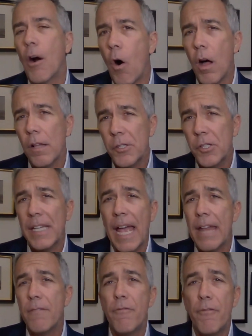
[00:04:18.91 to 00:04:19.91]
They all
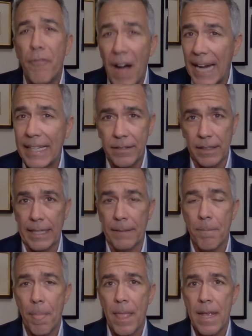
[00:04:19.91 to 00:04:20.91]
said,
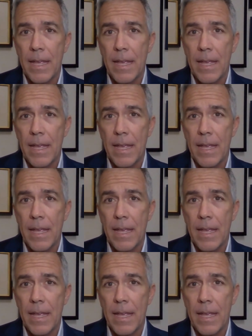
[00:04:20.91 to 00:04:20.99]
finally.